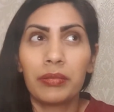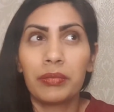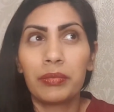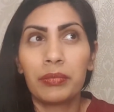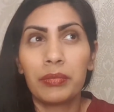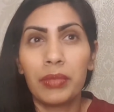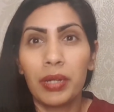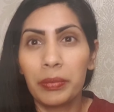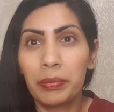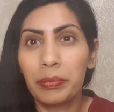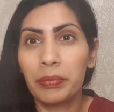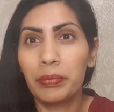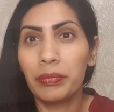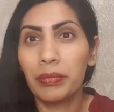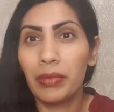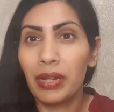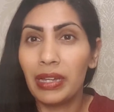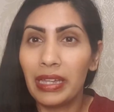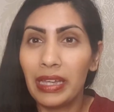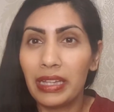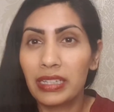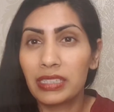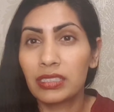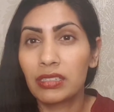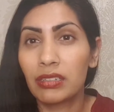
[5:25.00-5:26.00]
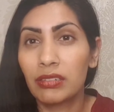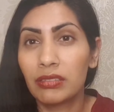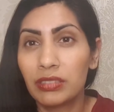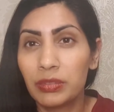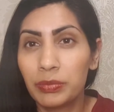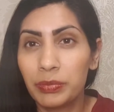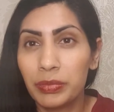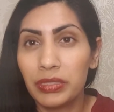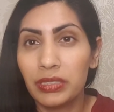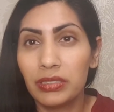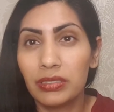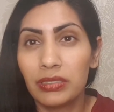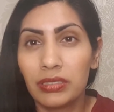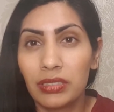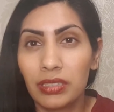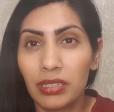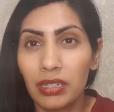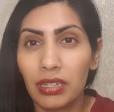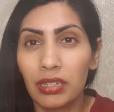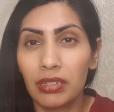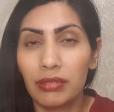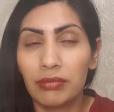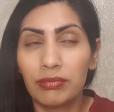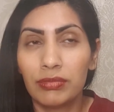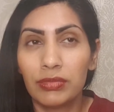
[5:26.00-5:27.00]
my ex-husband
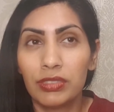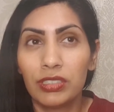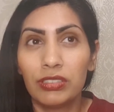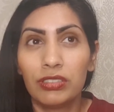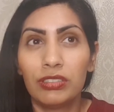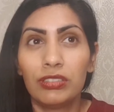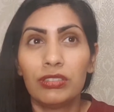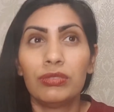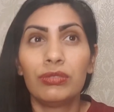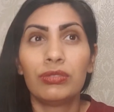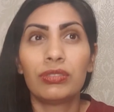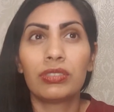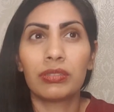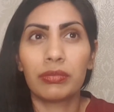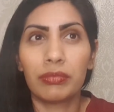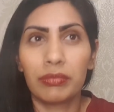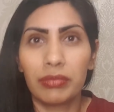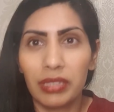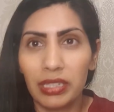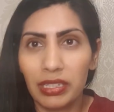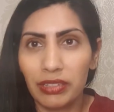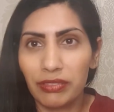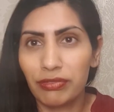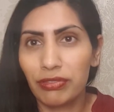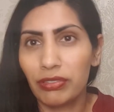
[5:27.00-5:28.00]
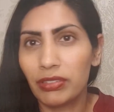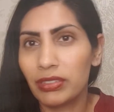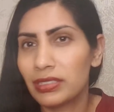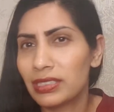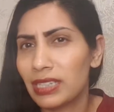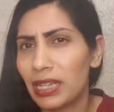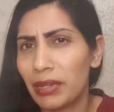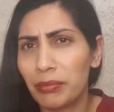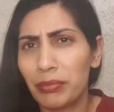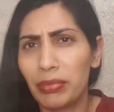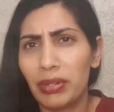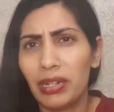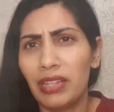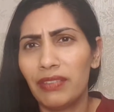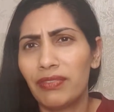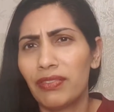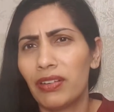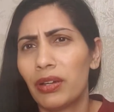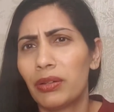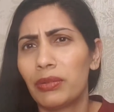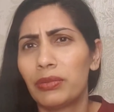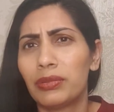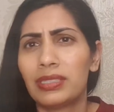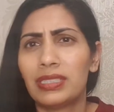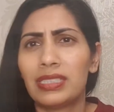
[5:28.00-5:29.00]
to do something, for example, if
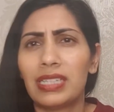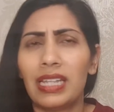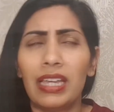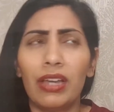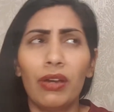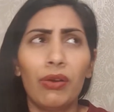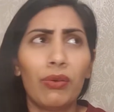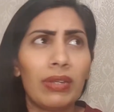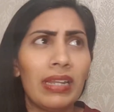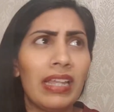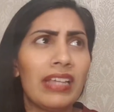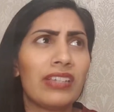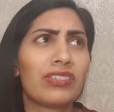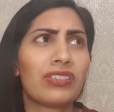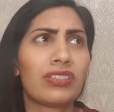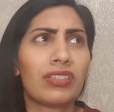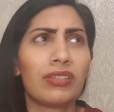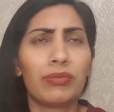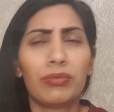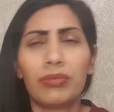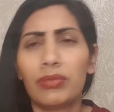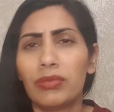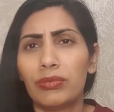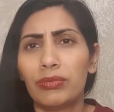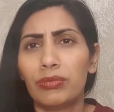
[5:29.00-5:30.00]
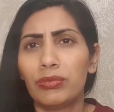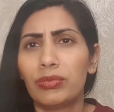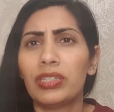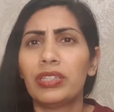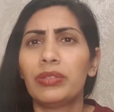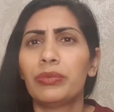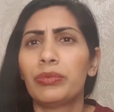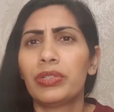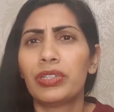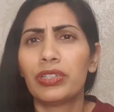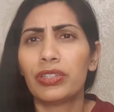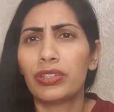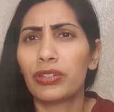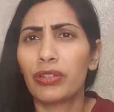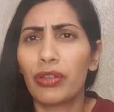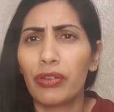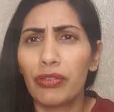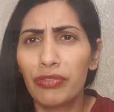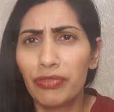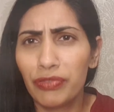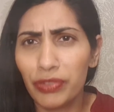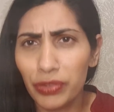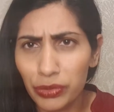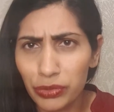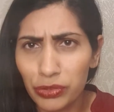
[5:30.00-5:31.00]
I would say, oh, we're going to go
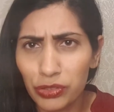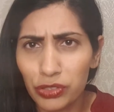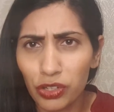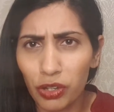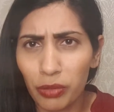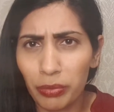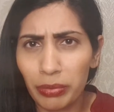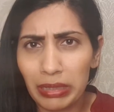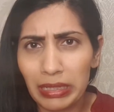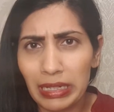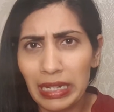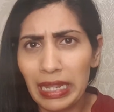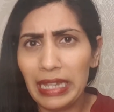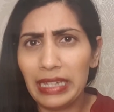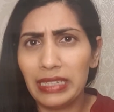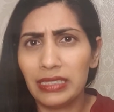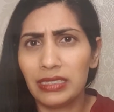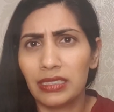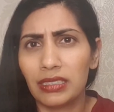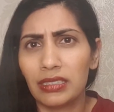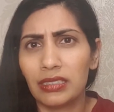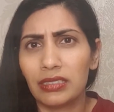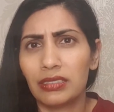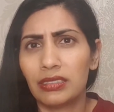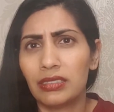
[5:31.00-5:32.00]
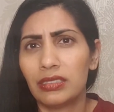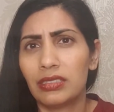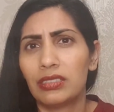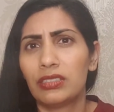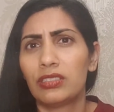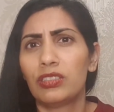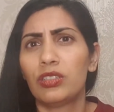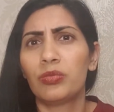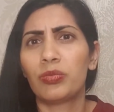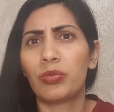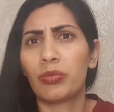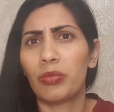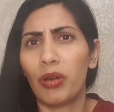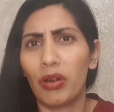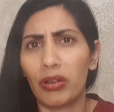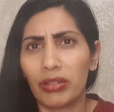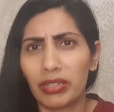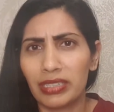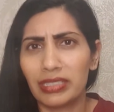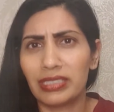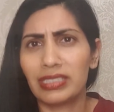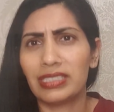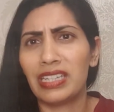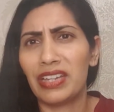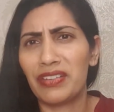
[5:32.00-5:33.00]
food shopping later to the
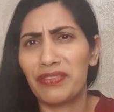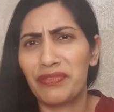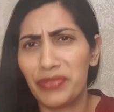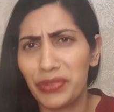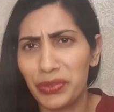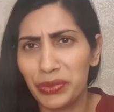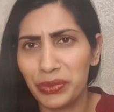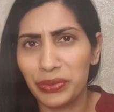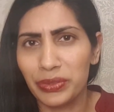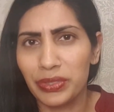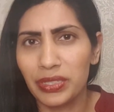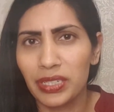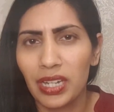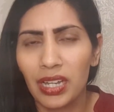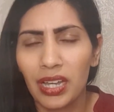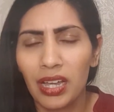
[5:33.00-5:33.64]
supermarket to get food,